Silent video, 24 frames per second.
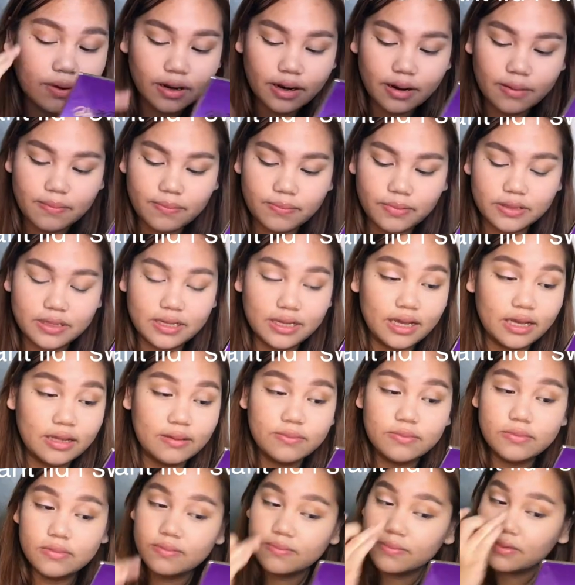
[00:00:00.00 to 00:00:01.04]
where I'm putting it.
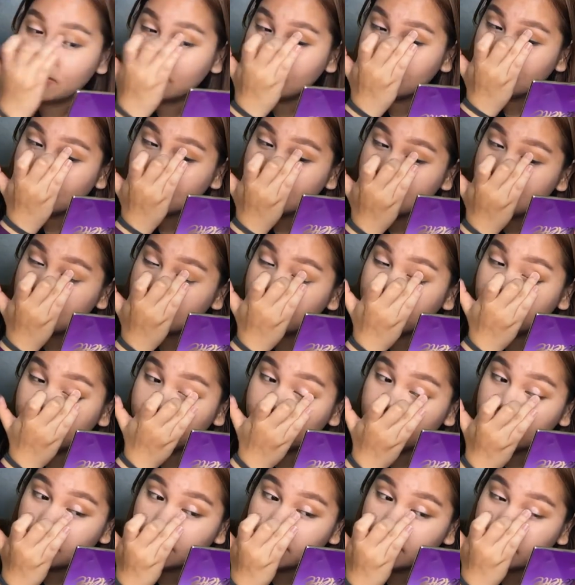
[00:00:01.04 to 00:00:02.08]
You guys see what
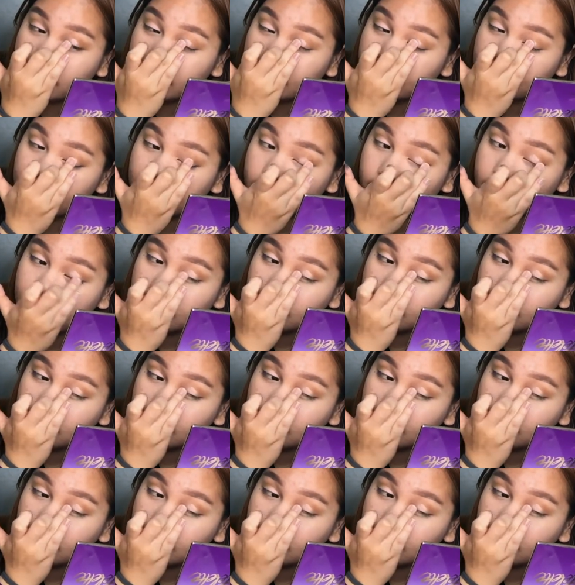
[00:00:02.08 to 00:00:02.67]
I'm doing with?